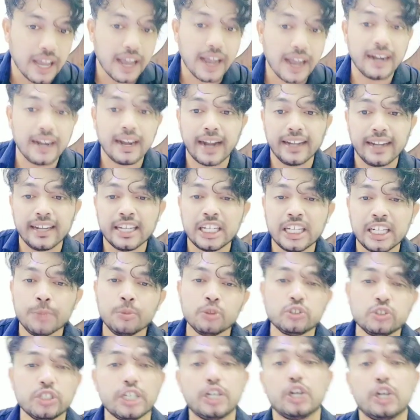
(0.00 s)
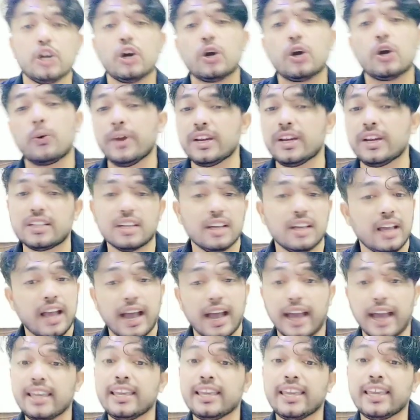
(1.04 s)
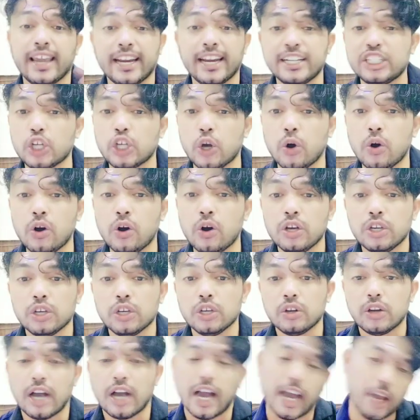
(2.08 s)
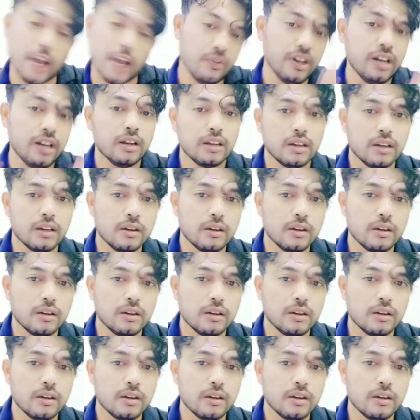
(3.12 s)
and at that time you said no, quit, I can't go, I will